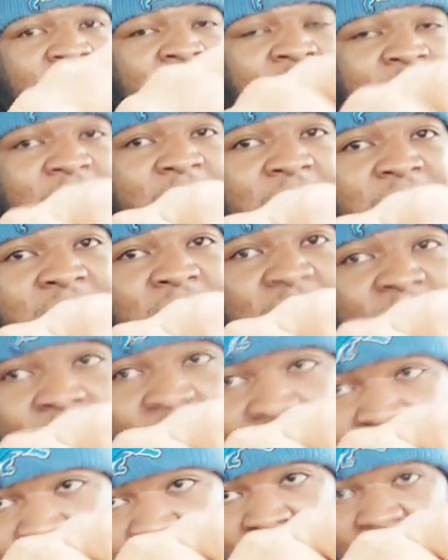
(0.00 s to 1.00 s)
they said his
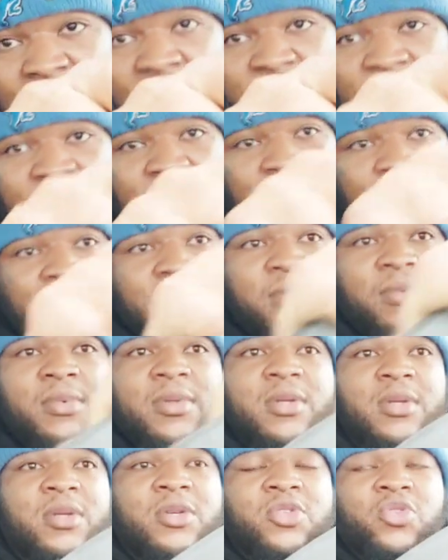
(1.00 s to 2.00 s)
teammates loved
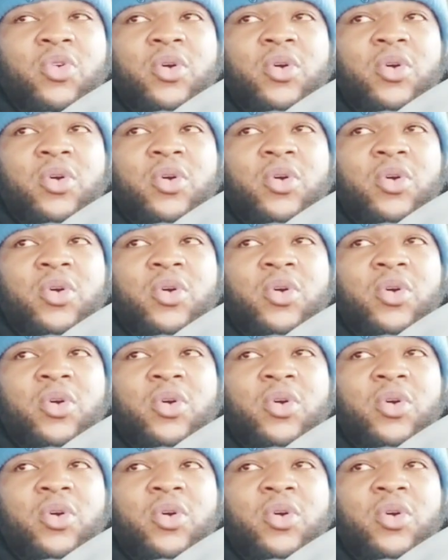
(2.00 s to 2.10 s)
him.